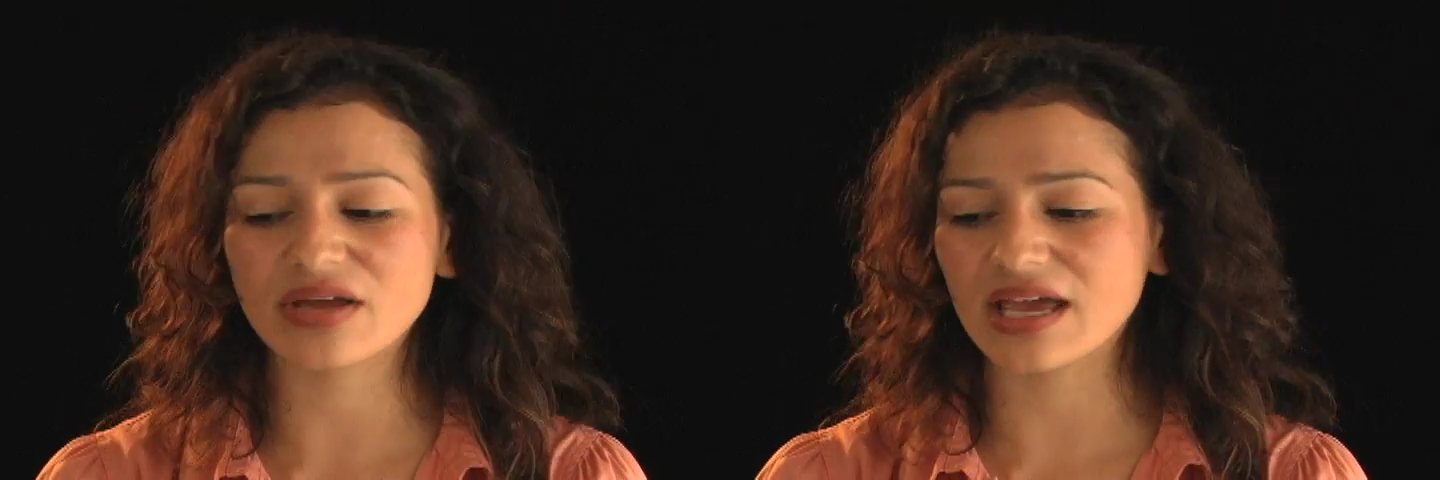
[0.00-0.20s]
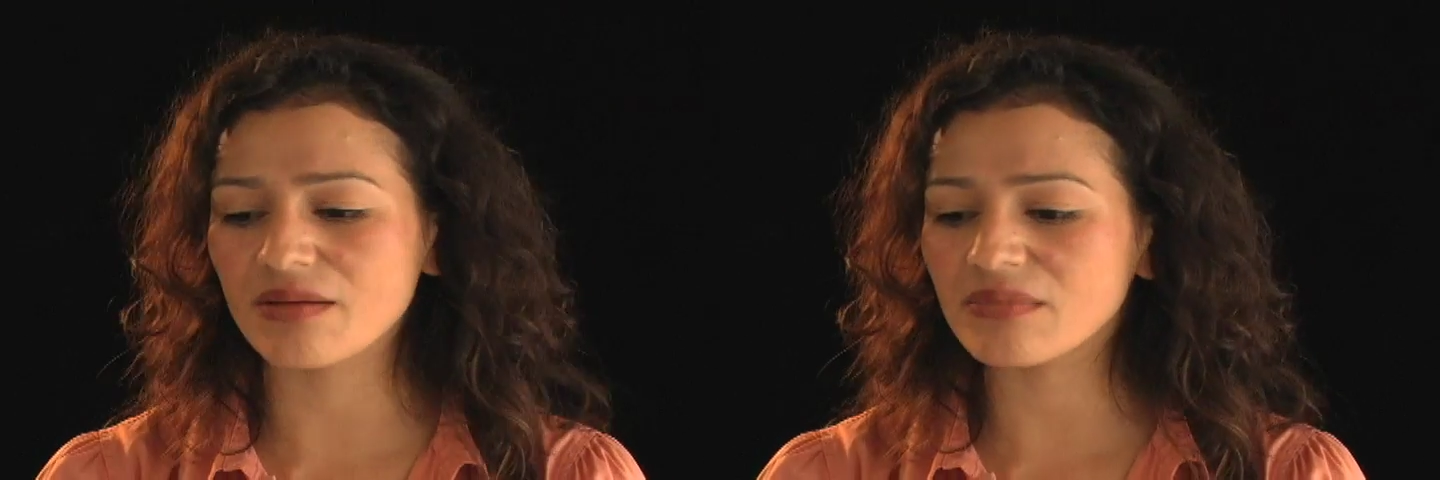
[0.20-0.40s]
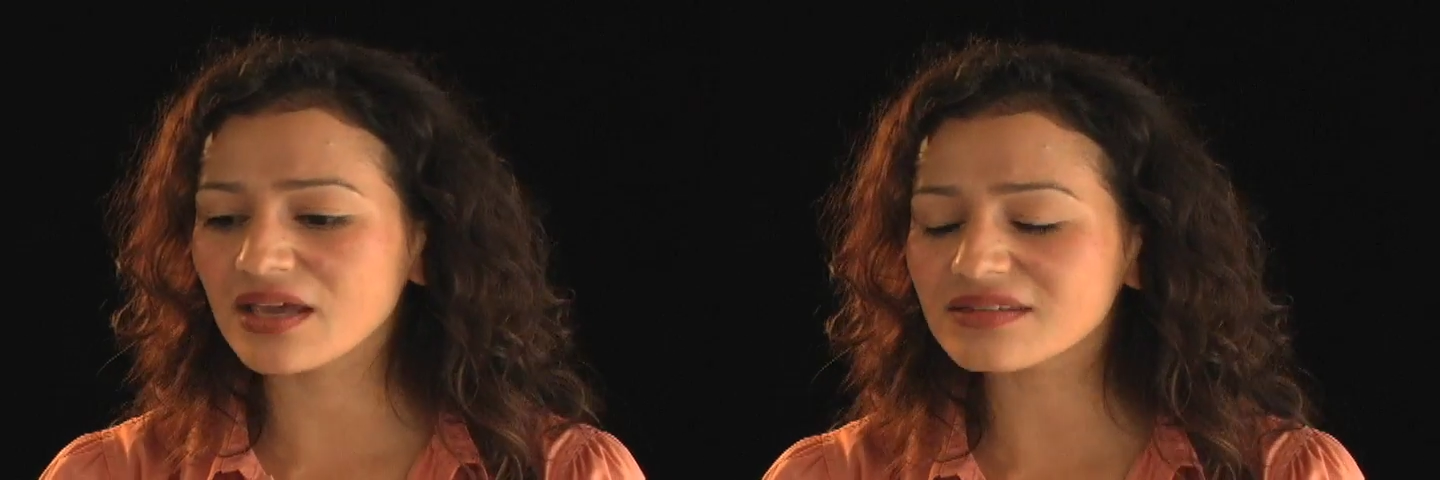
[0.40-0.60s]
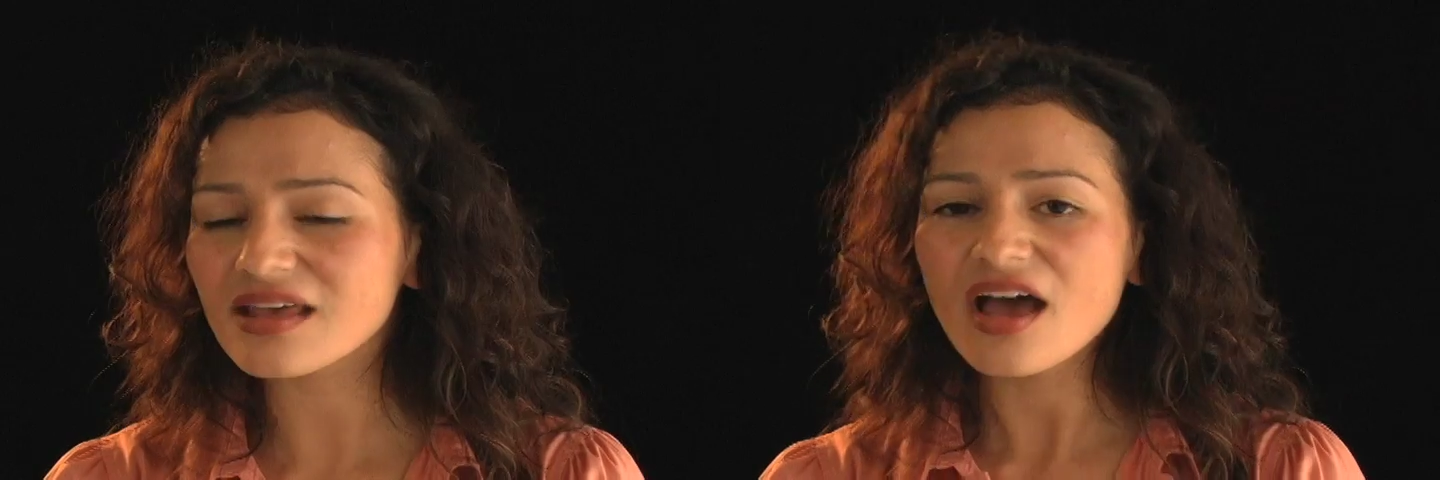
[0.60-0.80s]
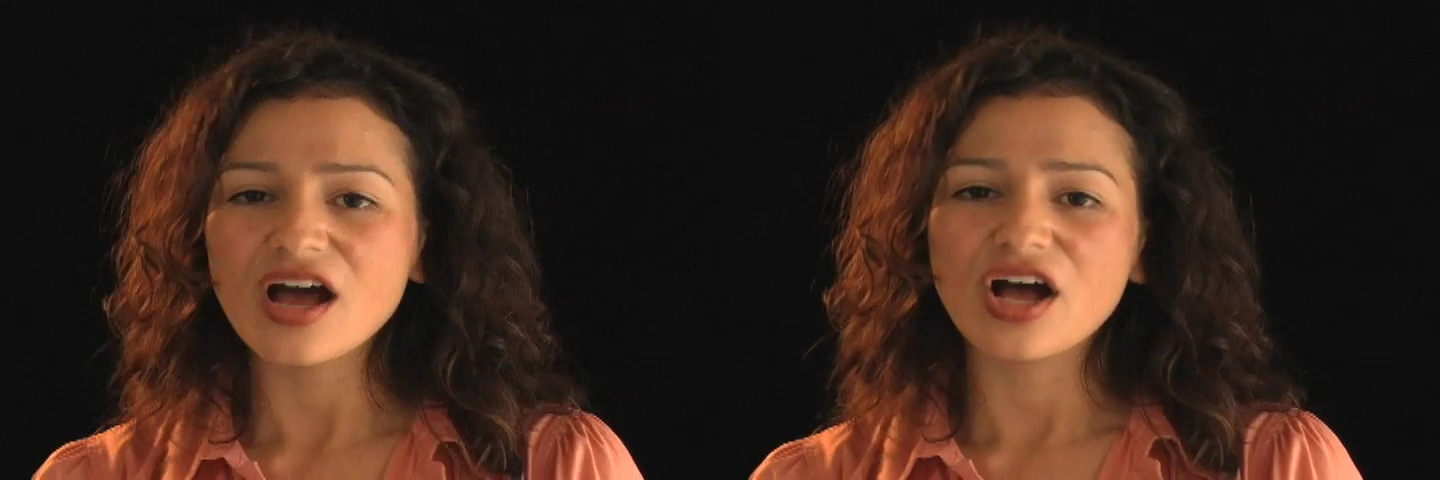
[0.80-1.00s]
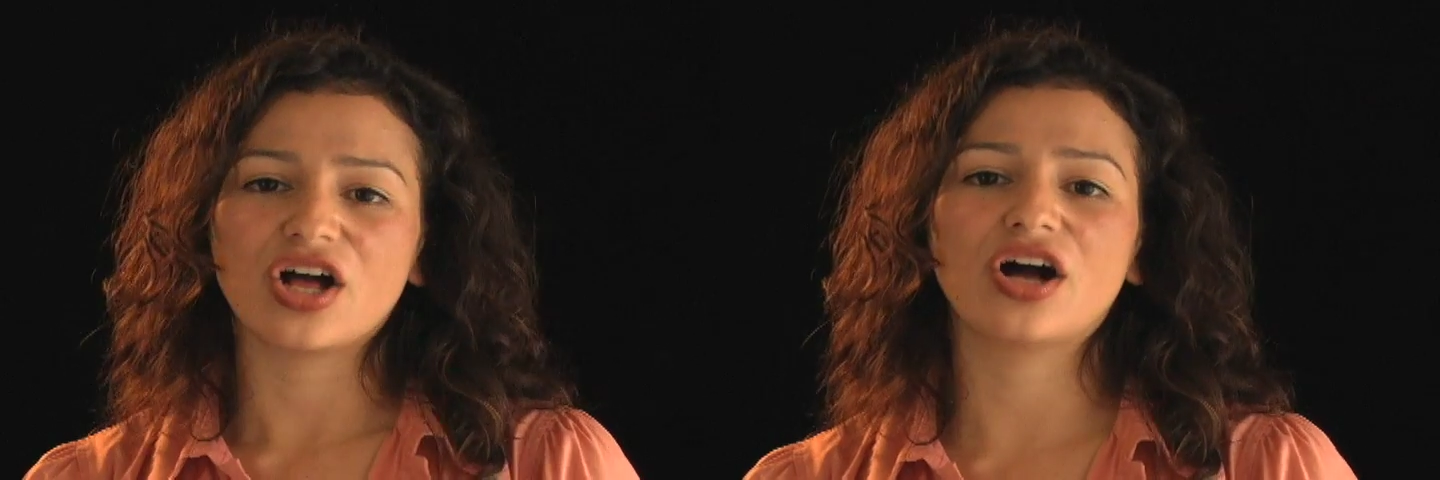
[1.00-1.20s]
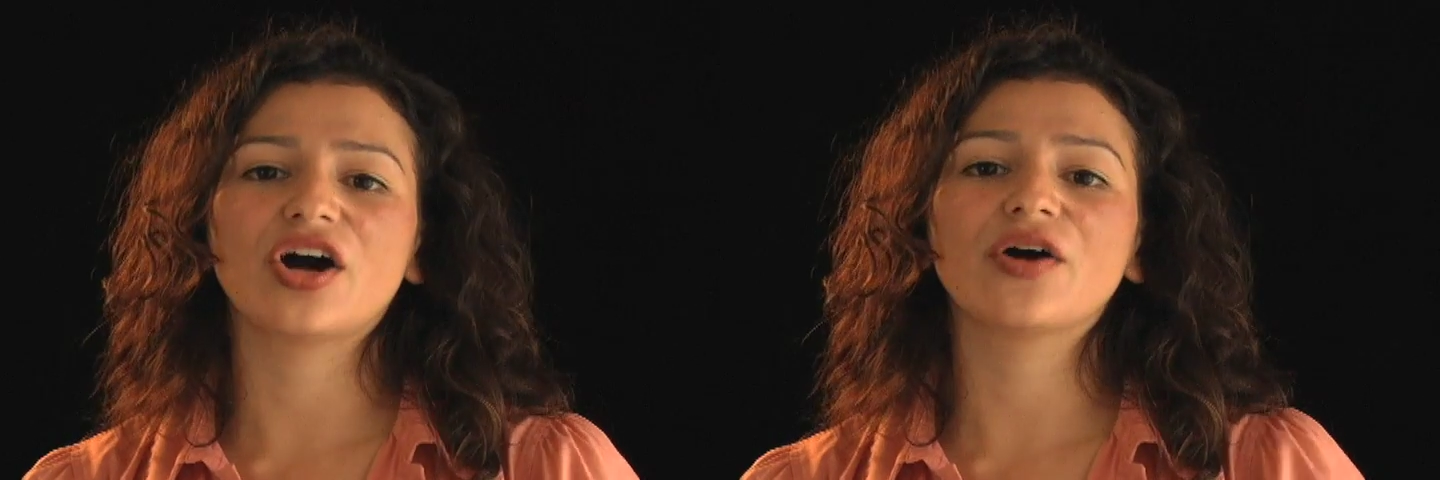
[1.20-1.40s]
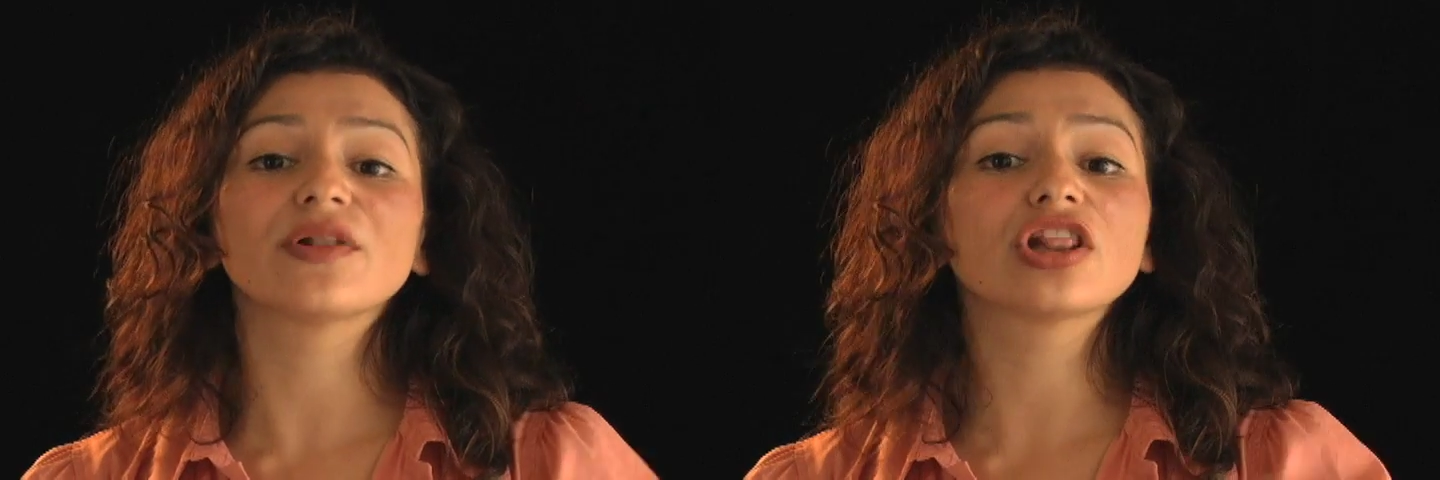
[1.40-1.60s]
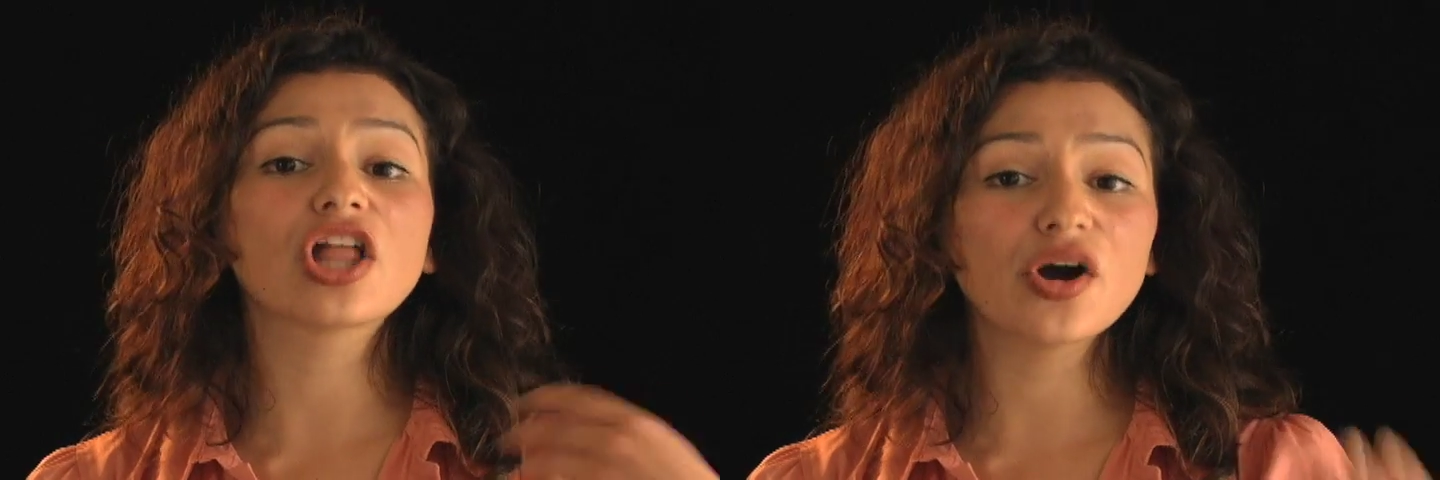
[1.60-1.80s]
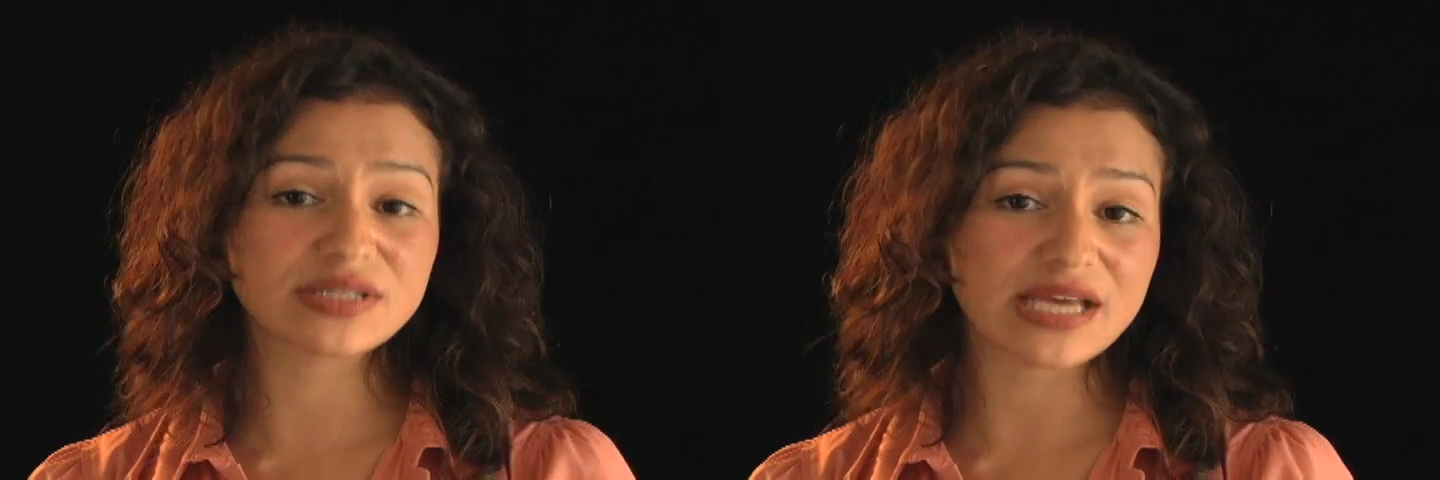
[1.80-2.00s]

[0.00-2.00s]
Okay, it means low